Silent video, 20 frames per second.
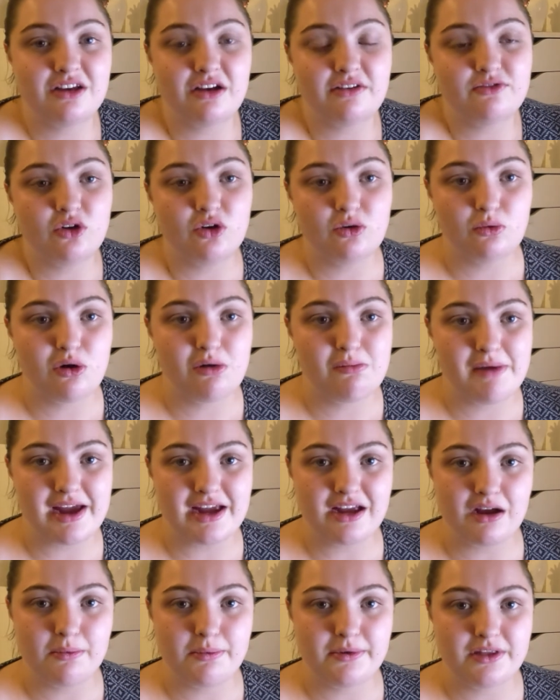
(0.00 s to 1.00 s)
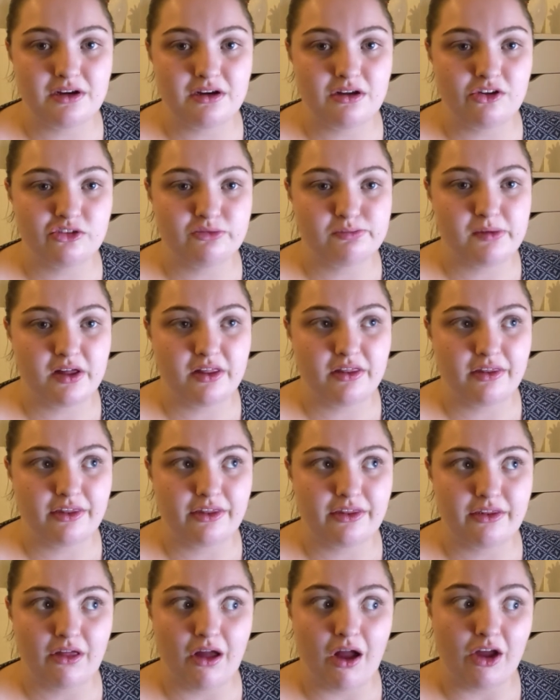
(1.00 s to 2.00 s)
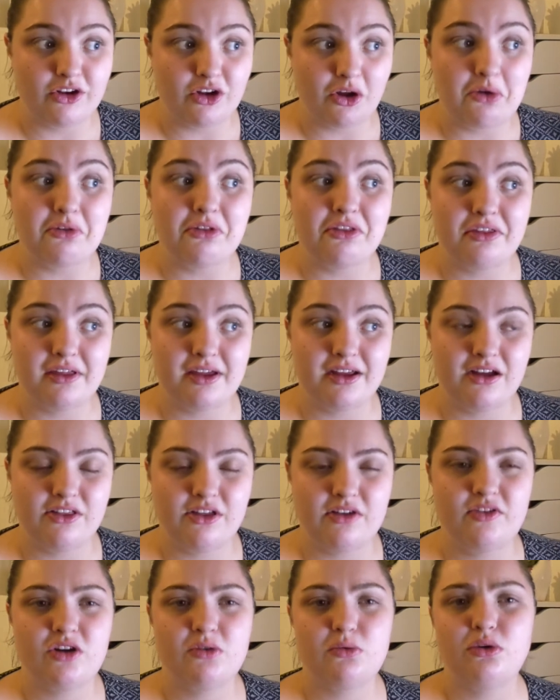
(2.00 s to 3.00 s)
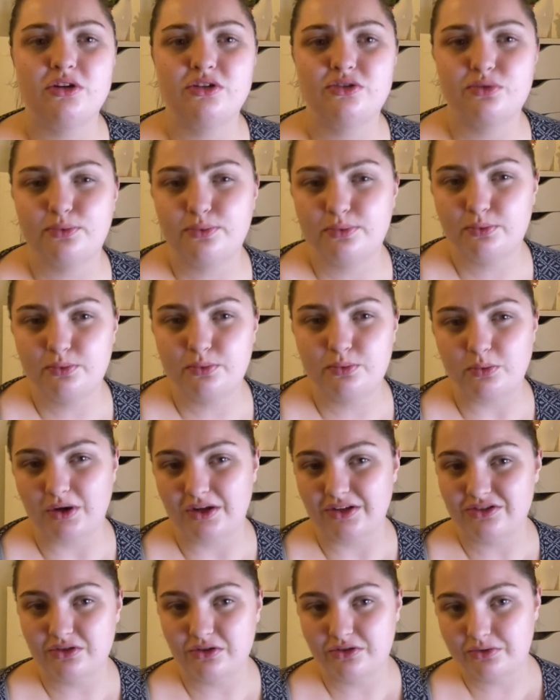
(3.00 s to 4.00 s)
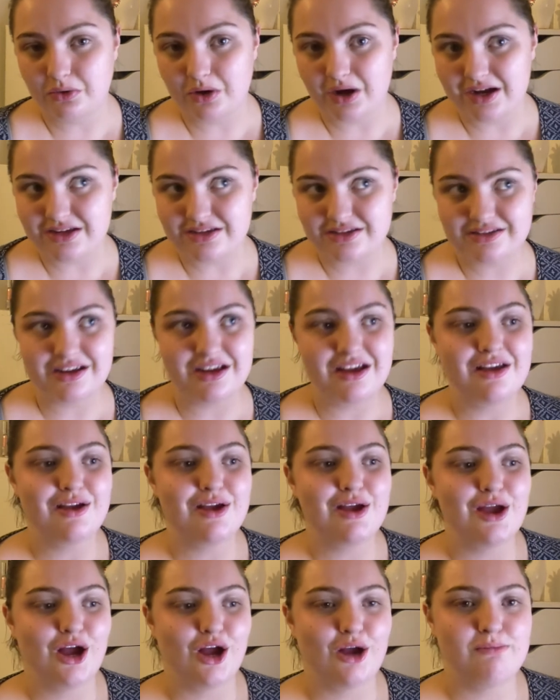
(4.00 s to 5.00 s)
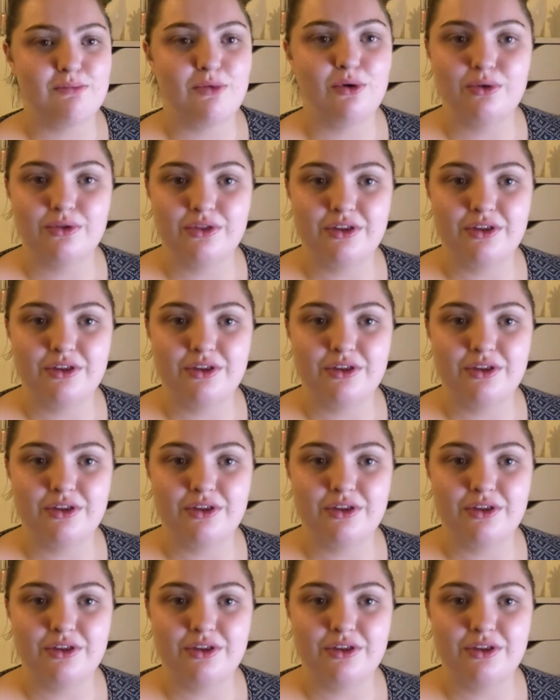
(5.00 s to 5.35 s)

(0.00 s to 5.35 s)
I've not worn makeup in the last month, I don't think. I think I've only worn it once or twice. And